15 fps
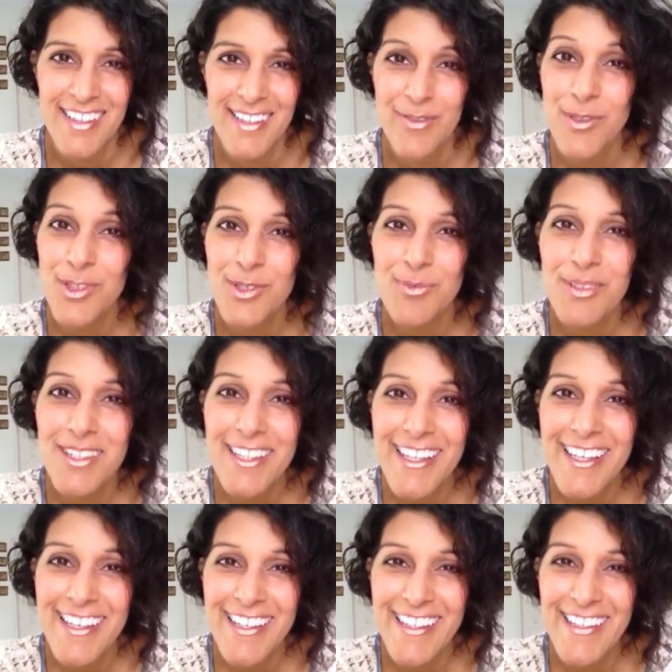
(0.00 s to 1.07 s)
Will you
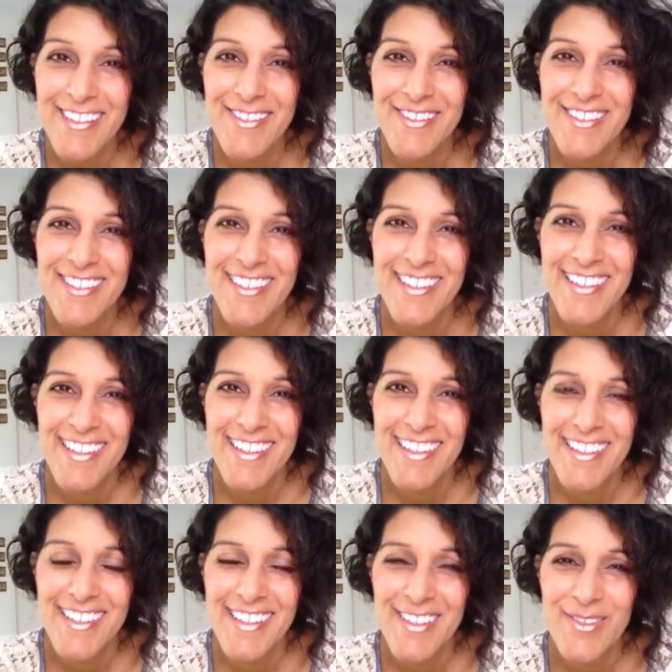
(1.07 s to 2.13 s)
believe?
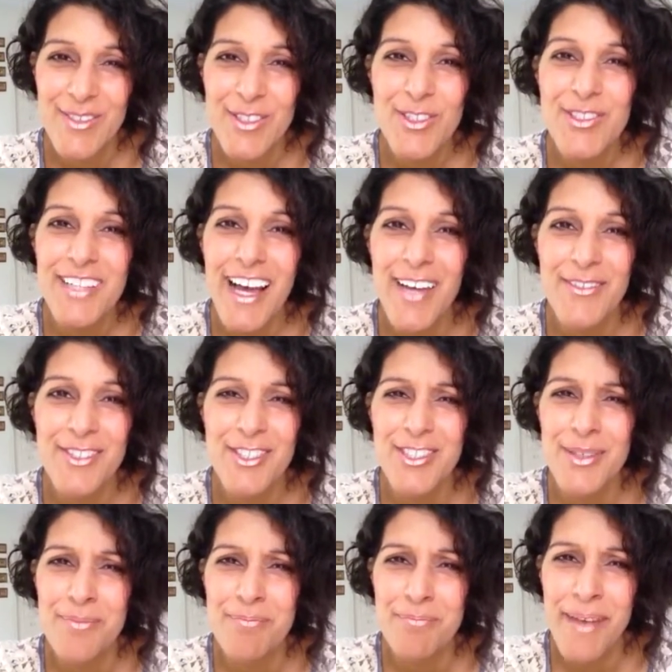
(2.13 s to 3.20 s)
Will you dive into the
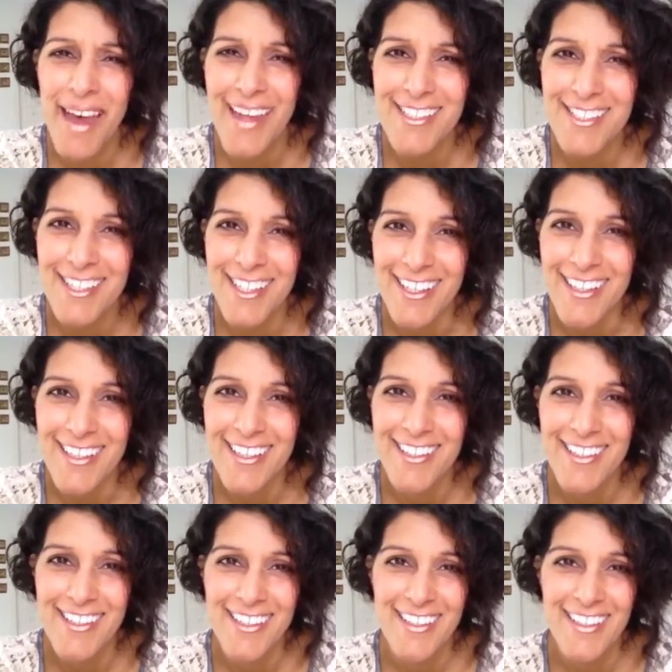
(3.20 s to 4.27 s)
magic
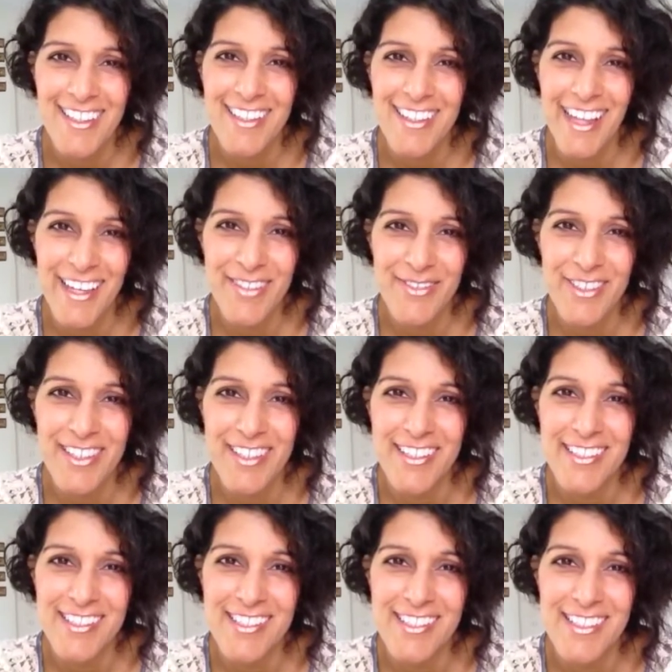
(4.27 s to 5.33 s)
that life
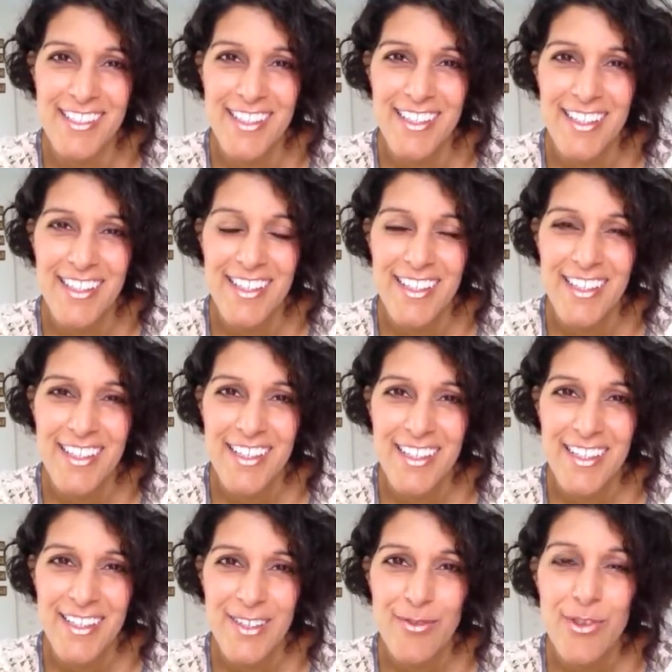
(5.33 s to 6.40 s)
is?
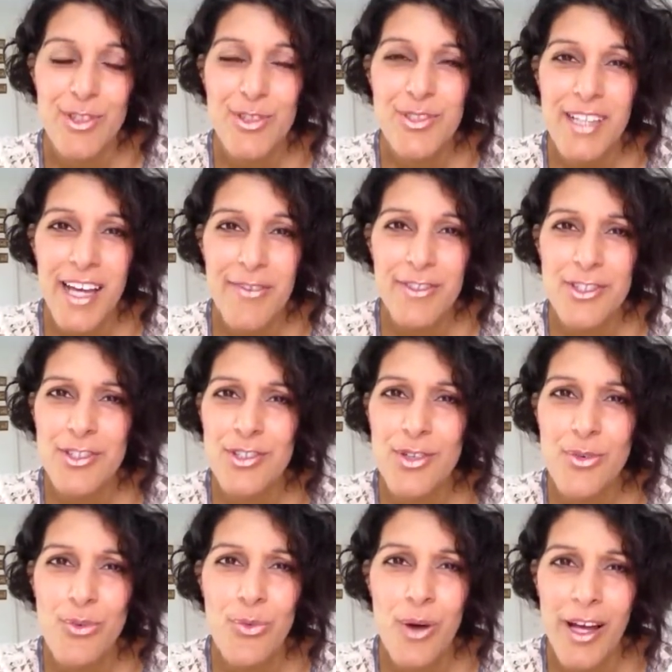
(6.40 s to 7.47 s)
Will you dive into the
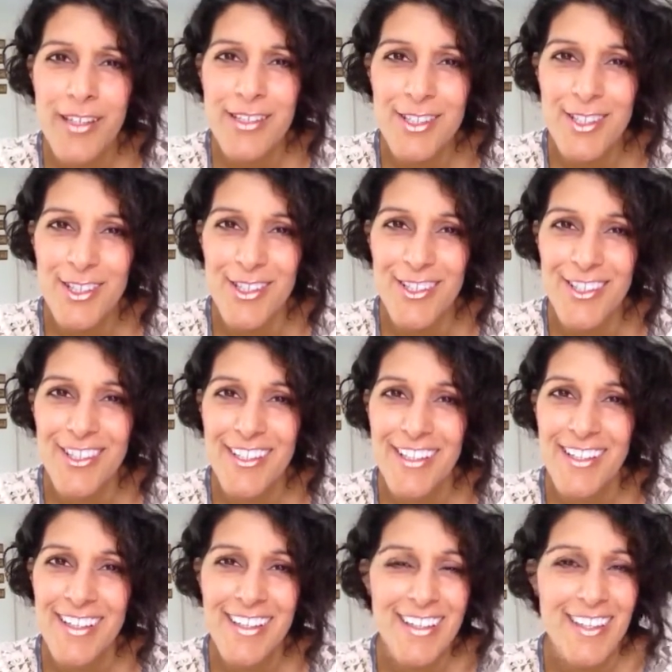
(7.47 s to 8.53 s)
wonder
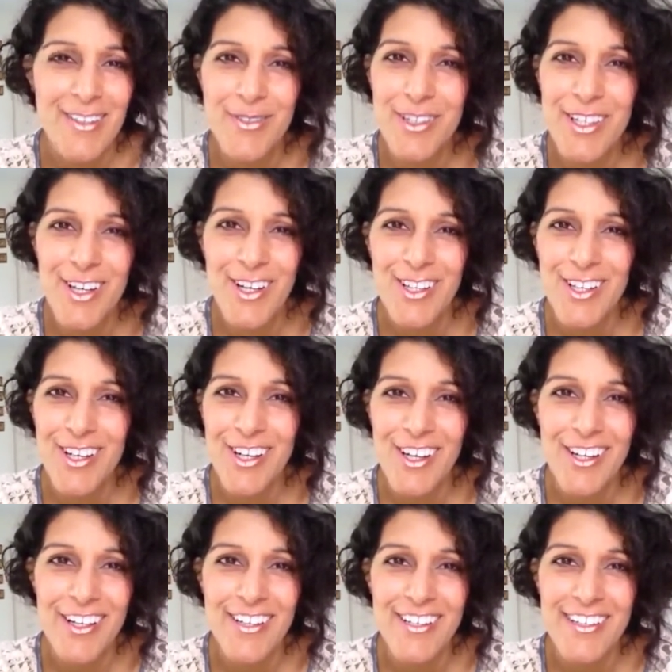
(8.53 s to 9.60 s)
that we all
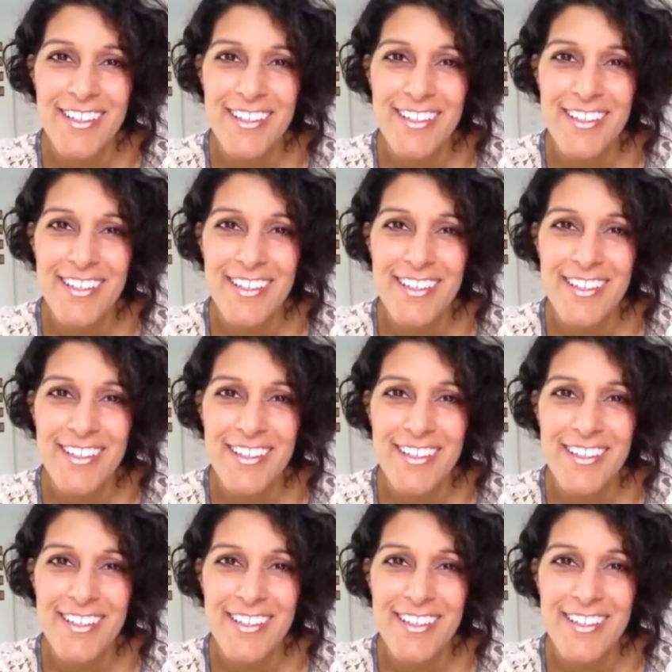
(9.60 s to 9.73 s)
are?